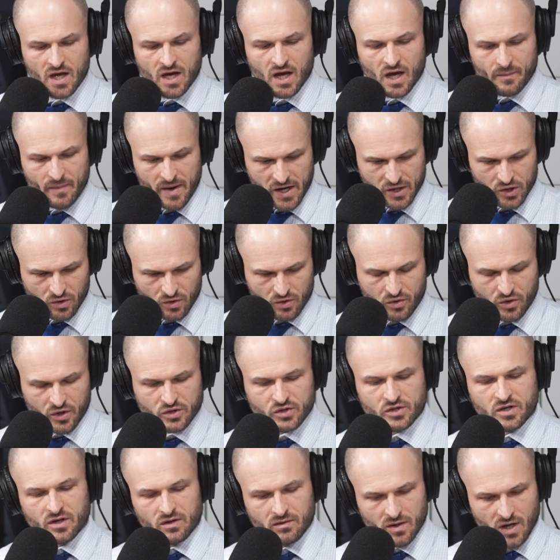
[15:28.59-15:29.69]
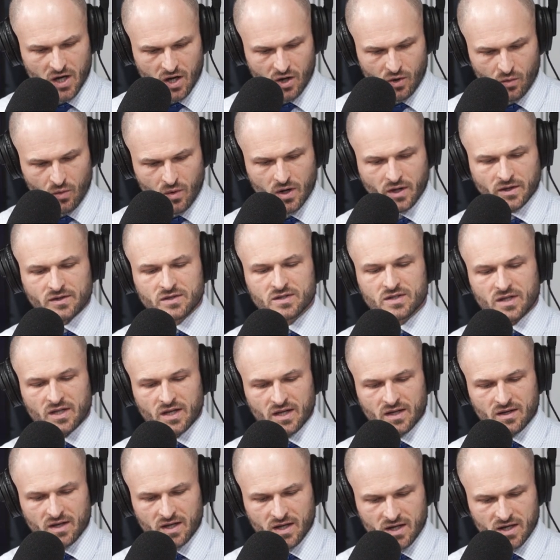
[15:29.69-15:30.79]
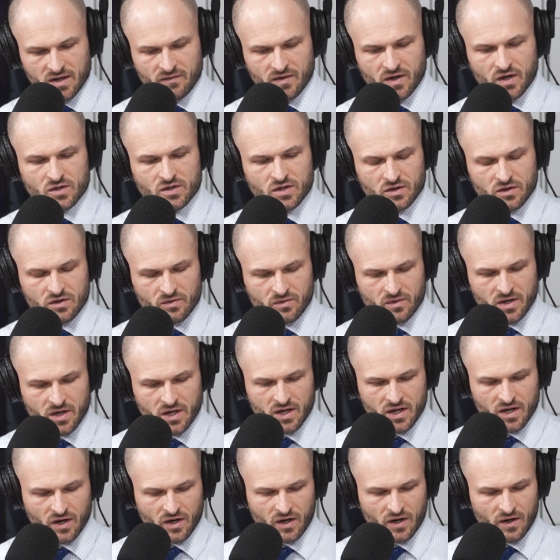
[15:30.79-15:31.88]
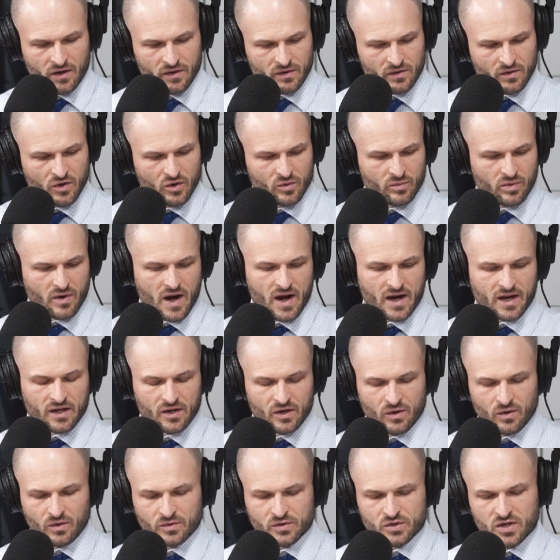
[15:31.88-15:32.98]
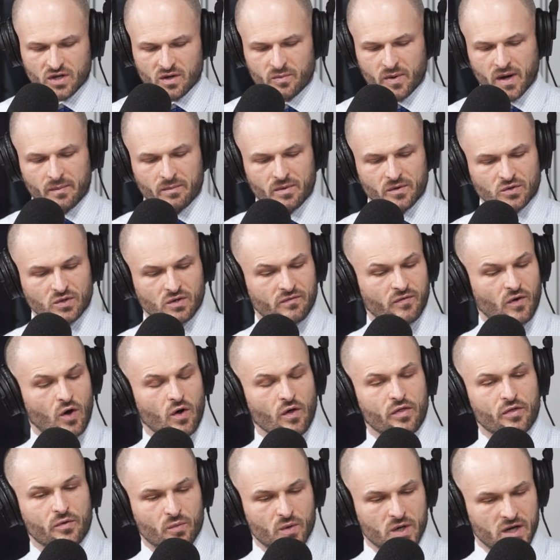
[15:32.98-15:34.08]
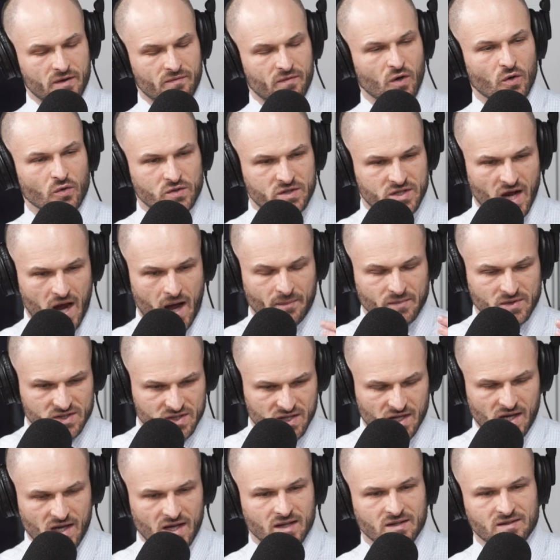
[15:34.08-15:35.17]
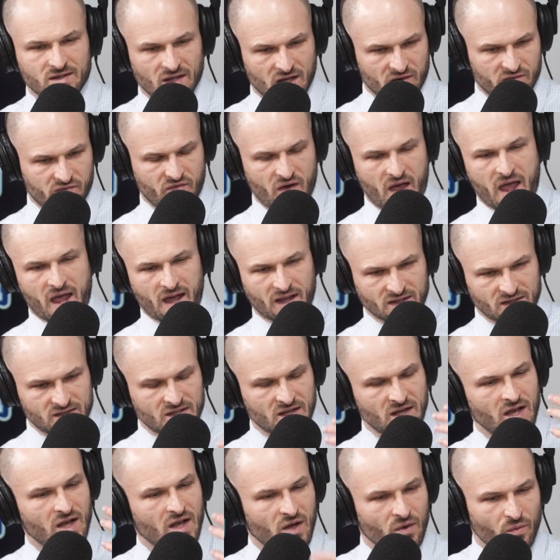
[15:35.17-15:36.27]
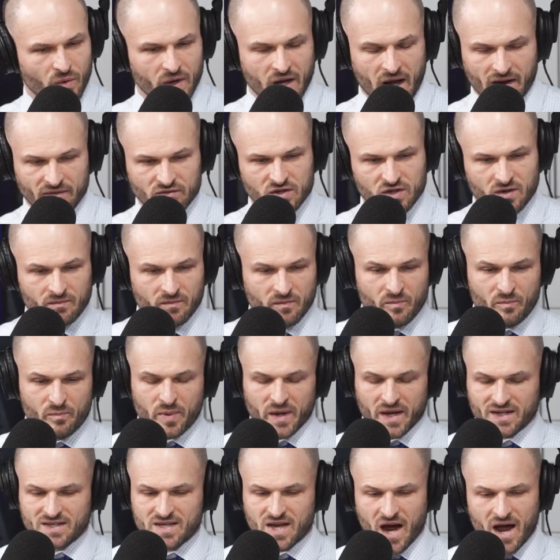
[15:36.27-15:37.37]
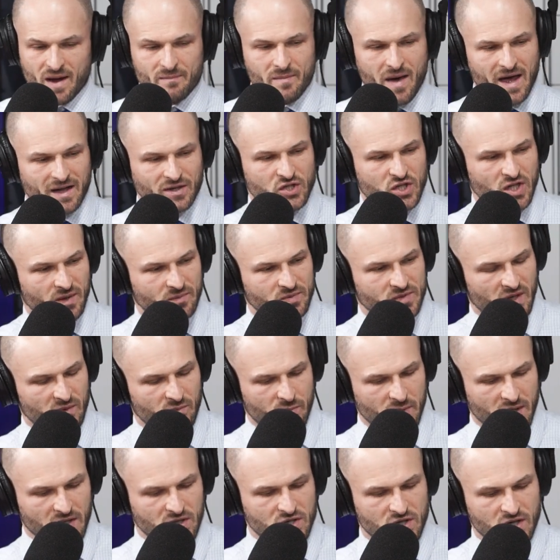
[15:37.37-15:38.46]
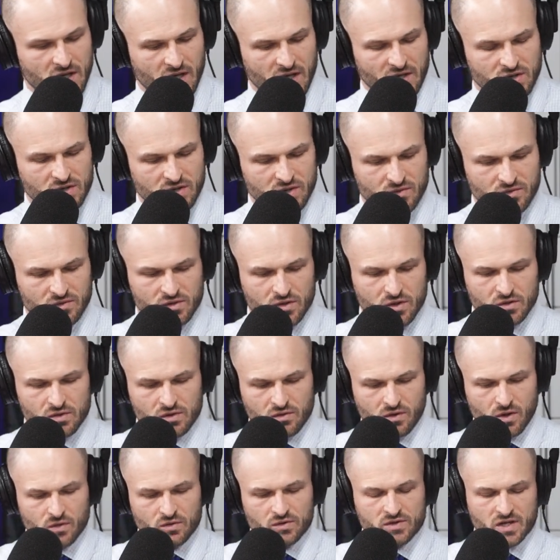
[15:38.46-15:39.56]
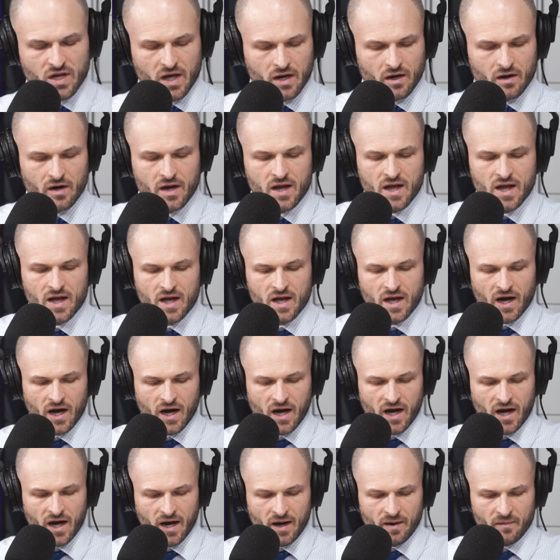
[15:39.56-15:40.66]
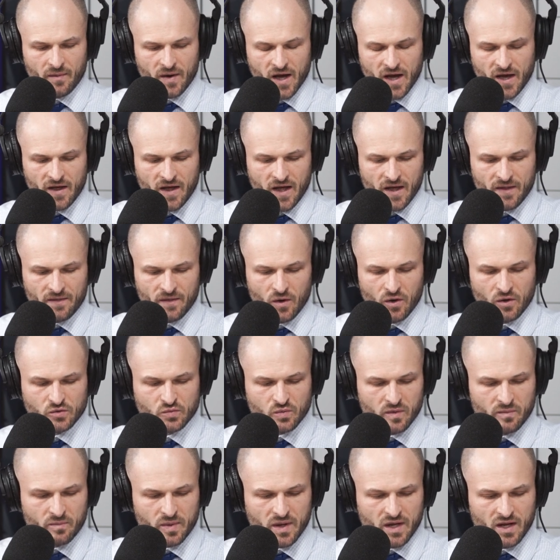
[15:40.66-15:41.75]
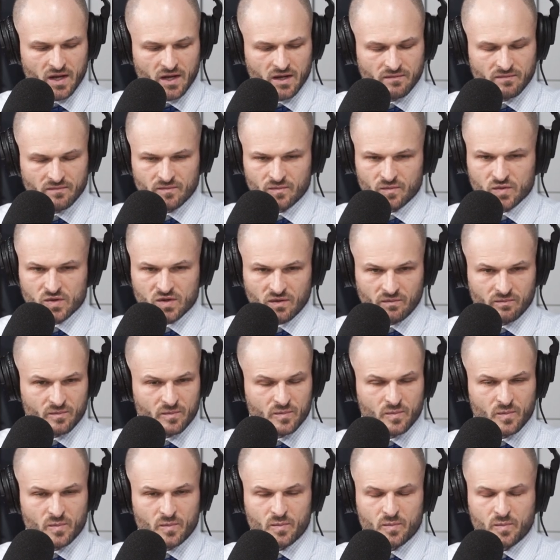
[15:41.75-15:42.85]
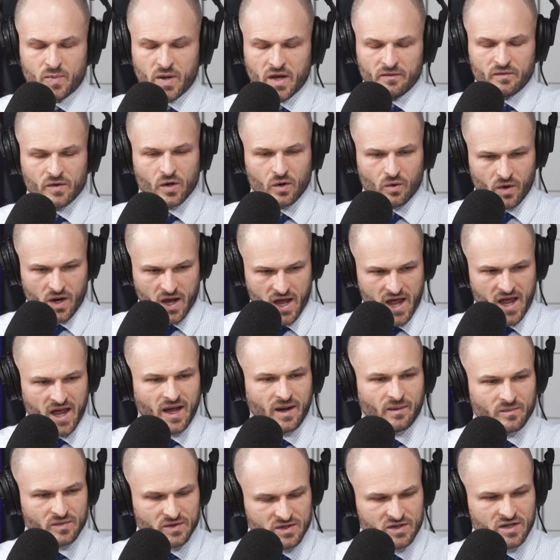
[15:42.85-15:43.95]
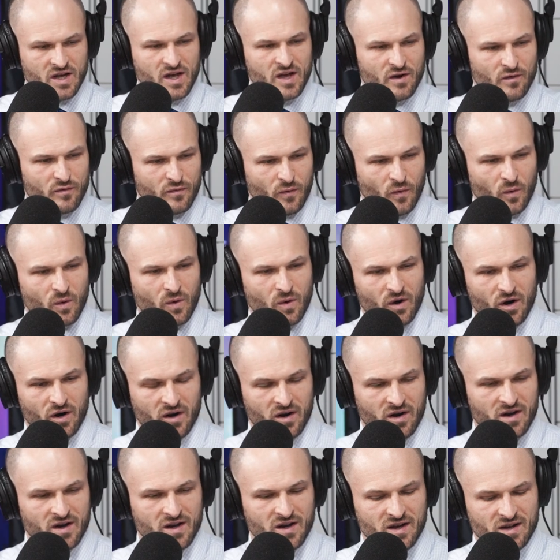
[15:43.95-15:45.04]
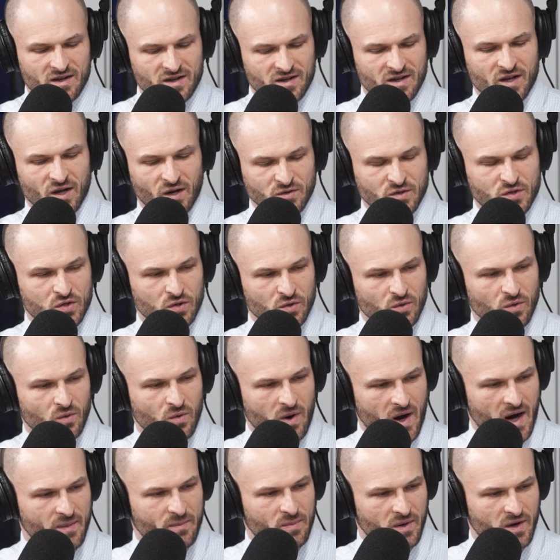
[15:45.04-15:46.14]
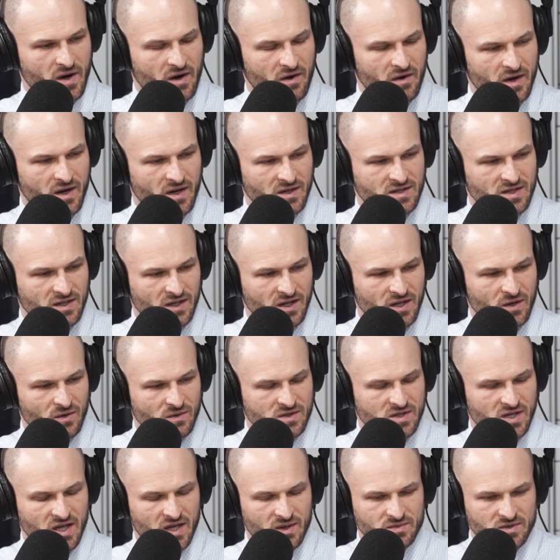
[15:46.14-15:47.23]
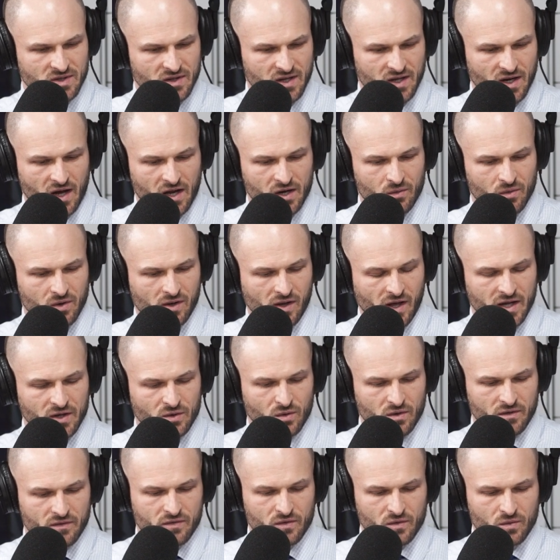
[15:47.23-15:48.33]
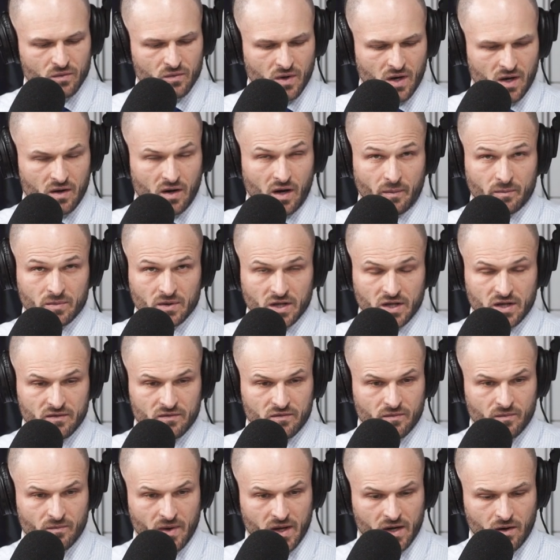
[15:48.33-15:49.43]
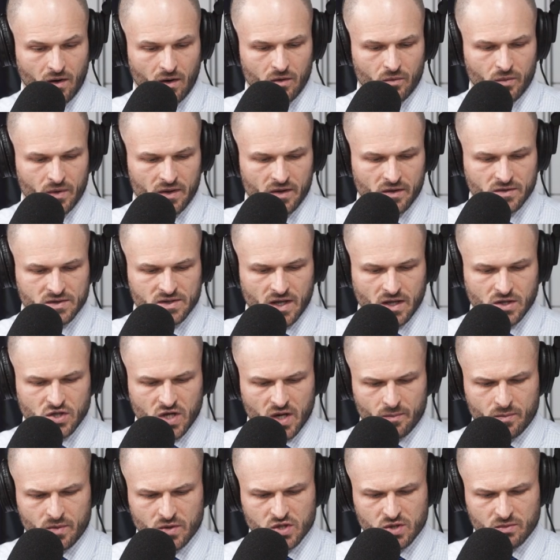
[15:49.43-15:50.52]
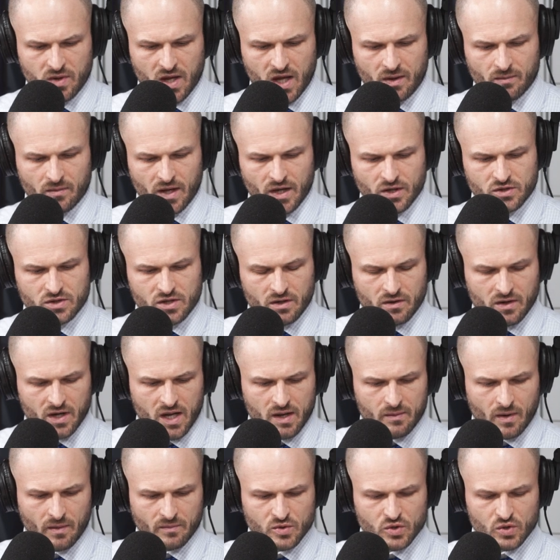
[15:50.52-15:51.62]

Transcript: Emmanuel Christian, a 1 seed in Division 3 on their own bracket and own sheet of paper. So if all three of those top seeds advance, we'd have some big-time matchups at BGSU's Stroh Center, and those would be some pivotal games for two hyper-area Toledo teams and then Ottawa Glandorf, who I believe made it all the way to the state championship game last year and came up